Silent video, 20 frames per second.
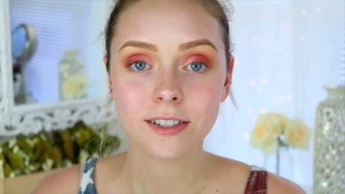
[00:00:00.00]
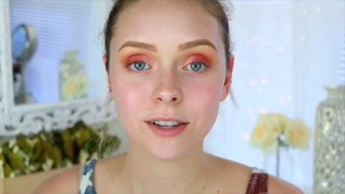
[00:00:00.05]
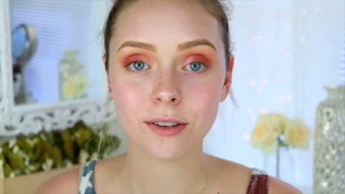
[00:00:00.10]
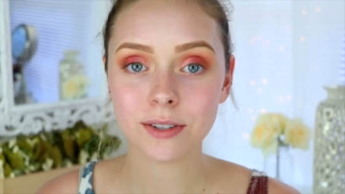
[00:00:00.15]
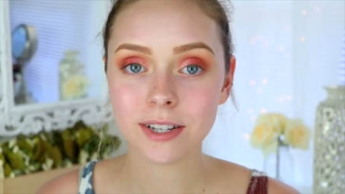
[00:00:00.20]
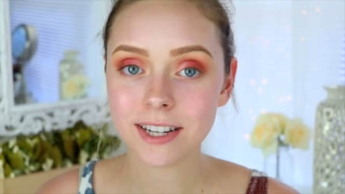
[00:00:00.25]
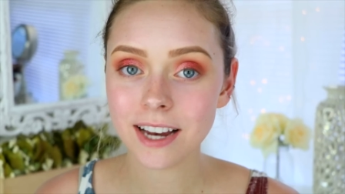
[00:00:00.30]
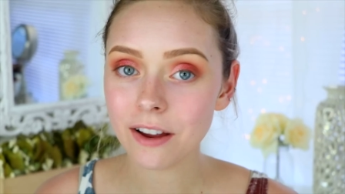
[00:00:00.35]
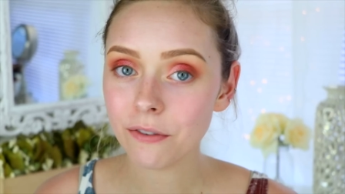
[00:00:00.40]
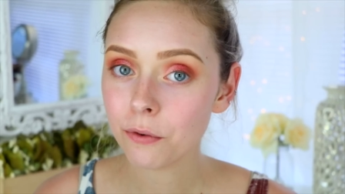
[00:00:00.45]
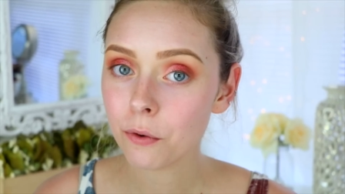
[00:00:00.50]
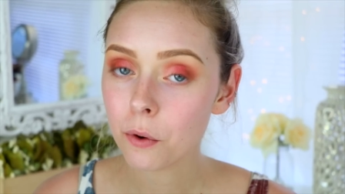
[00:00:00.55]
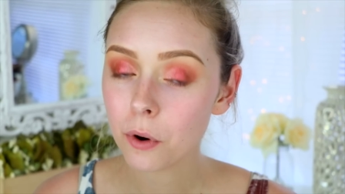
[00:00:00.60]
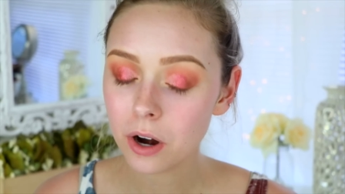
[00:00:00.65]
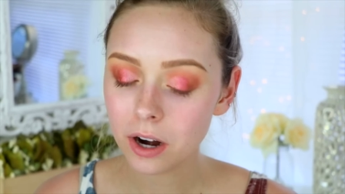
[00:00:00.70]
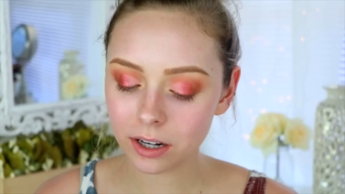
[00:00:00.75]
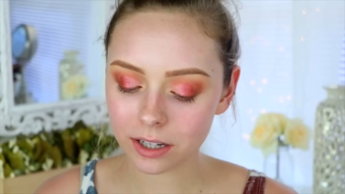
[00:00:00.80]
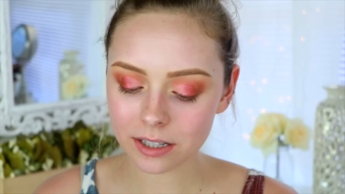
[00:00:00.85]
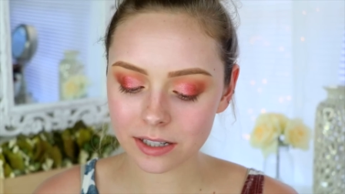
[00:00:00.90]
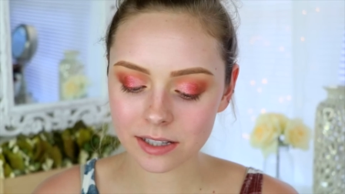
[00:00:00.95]
So today
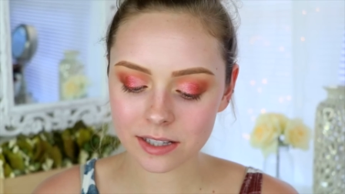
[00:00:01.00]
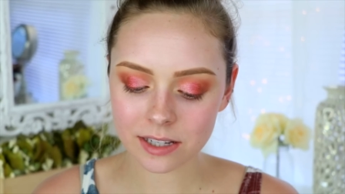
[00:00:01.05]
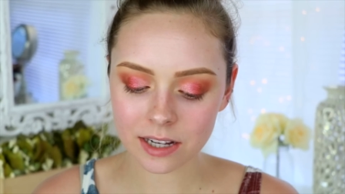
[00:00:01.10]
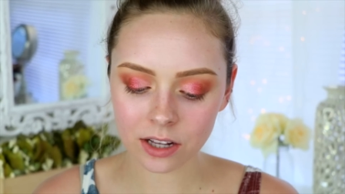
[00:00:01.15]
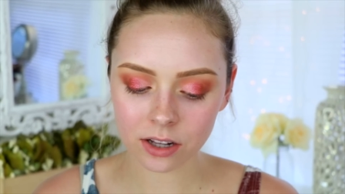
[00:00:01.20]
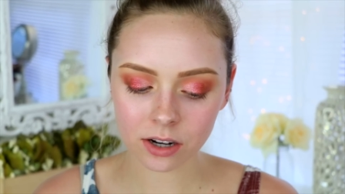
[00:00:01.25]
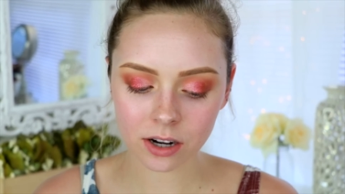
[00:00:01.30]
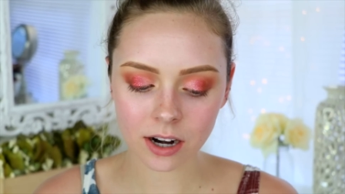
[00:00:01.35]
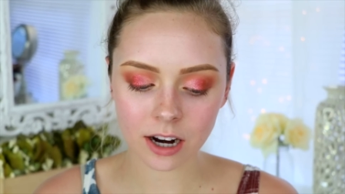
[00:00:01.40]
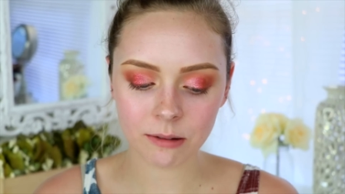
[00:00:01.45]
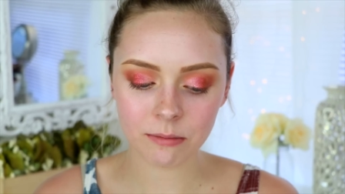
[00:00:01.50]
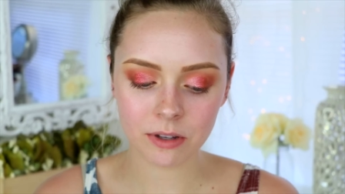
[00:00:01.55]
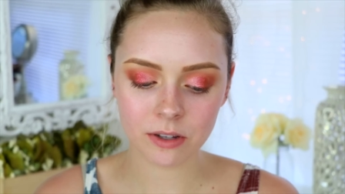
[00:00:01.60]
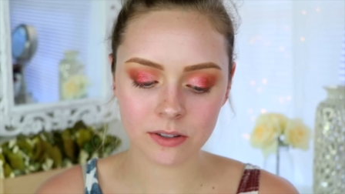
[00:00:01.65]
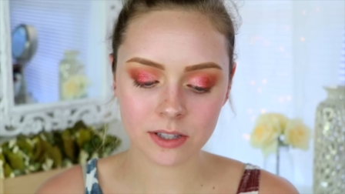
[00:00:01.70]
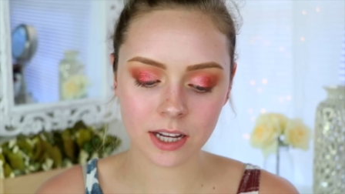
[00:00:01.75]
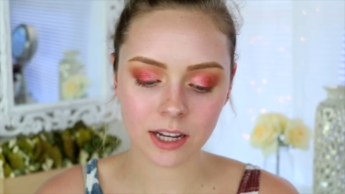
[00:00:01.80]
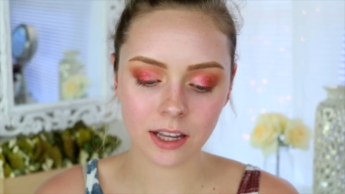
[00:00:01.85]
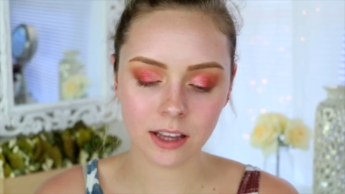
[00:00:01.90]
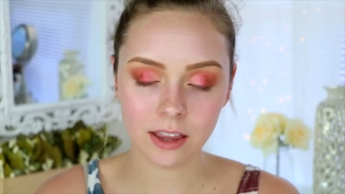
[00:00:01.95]
for concealer, I'm
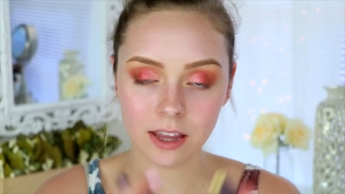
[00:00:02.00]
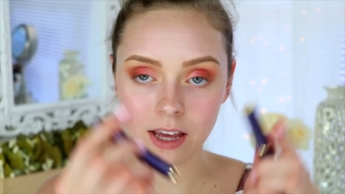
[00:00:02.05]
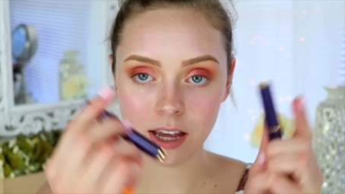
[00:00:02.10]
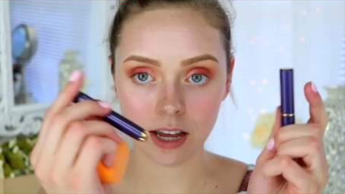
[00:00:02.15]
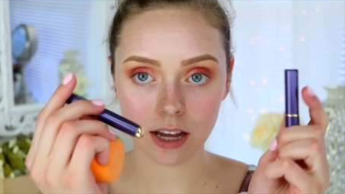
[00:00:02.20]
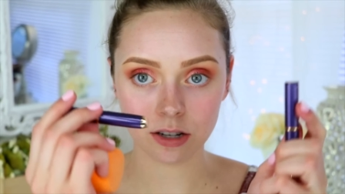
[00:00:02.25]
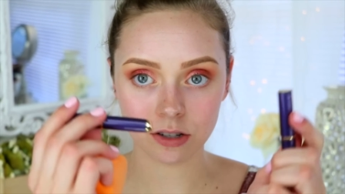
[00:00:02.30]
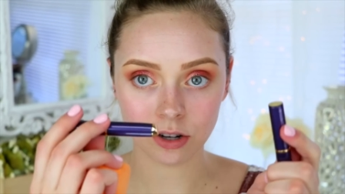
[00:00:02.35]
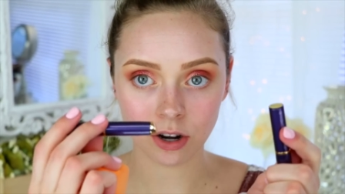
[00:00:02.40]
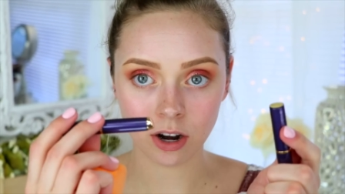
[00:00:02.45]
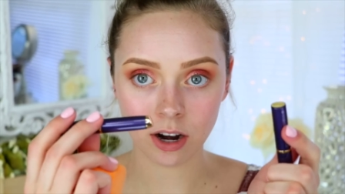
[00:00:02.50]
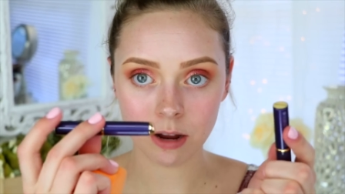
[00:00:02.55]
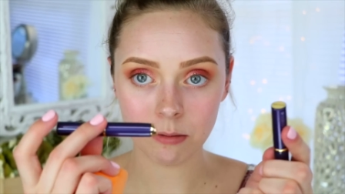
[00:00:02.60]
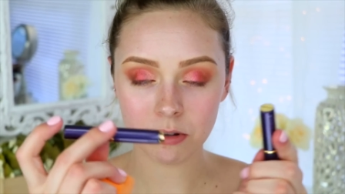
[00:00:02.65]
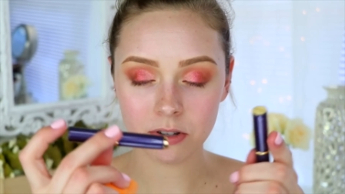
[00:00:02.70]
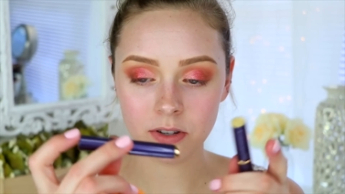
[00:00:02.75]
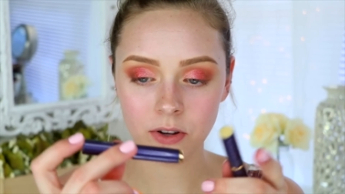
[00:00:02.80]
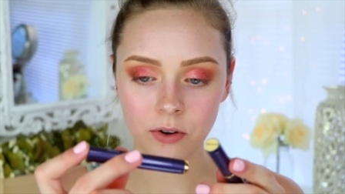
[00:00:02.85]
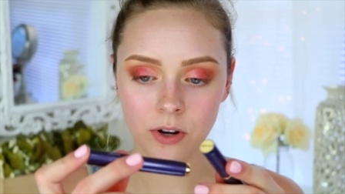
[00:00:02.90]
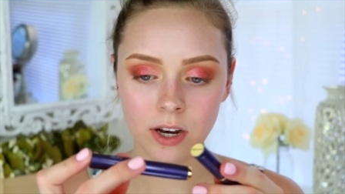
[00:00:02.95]
using the Tarte
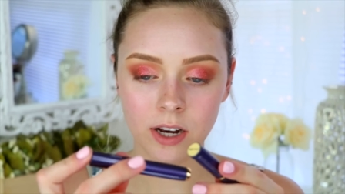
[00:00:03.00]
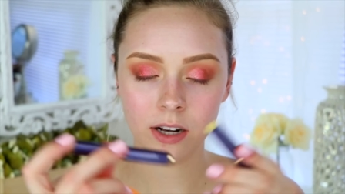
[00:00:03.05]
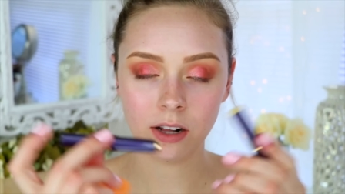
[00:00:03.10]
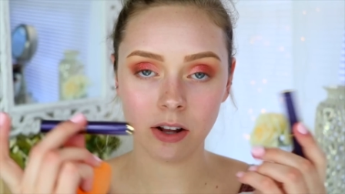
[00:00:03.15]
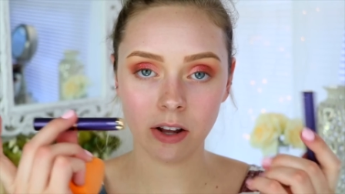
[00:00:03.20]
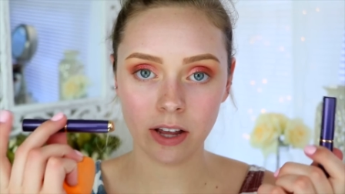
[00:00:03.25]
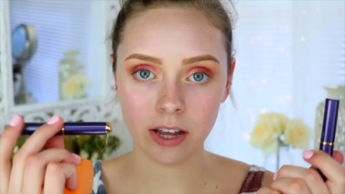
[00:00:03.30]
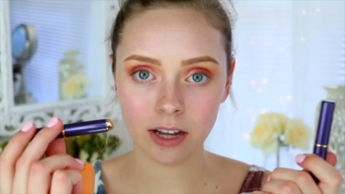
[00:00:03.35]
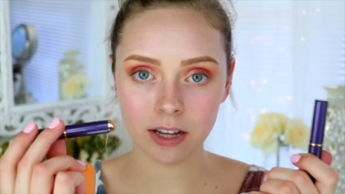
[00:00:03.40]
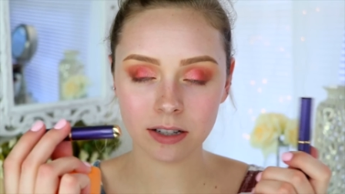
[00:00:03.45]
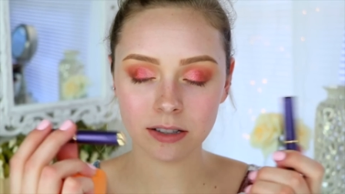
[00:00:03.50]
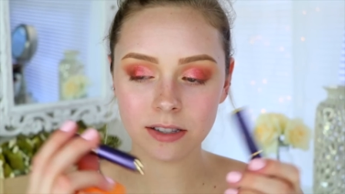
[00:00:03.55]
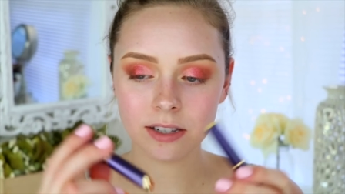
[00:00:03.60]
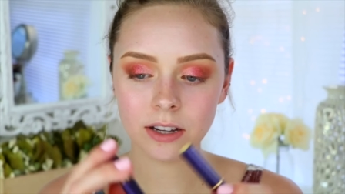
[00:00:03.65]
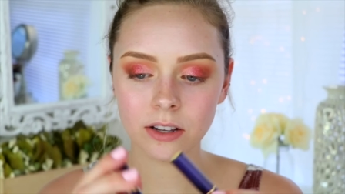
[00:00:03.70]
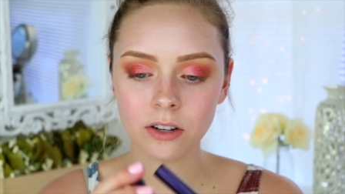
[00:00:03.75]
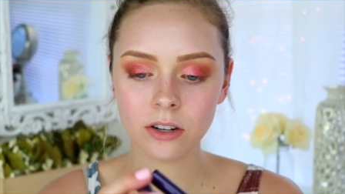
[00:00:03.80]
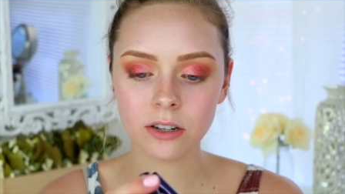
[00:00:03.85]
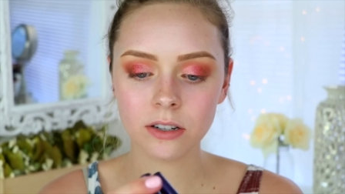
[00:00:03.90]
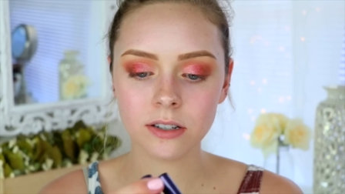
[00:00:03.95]
Amazonian Clay
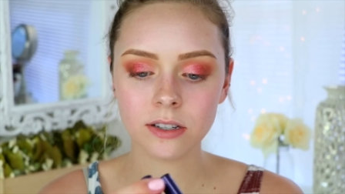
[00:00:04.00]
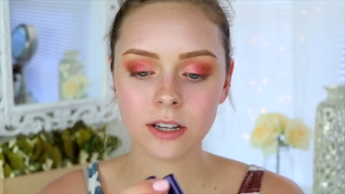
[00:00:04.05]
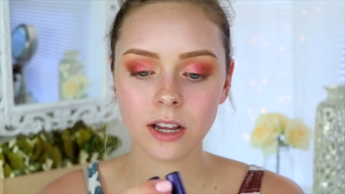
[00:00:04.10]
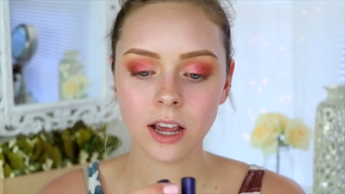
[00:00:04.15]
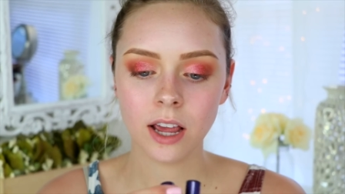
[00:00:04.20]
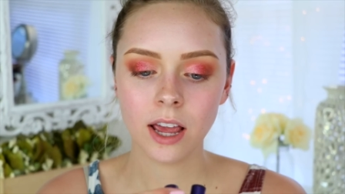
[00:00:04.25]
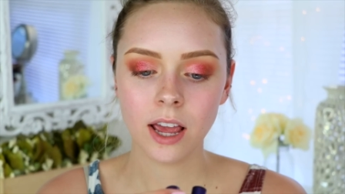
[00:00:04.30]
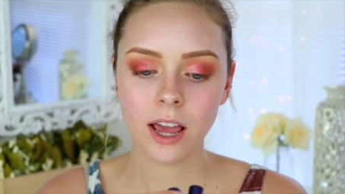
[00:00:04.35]
Concealers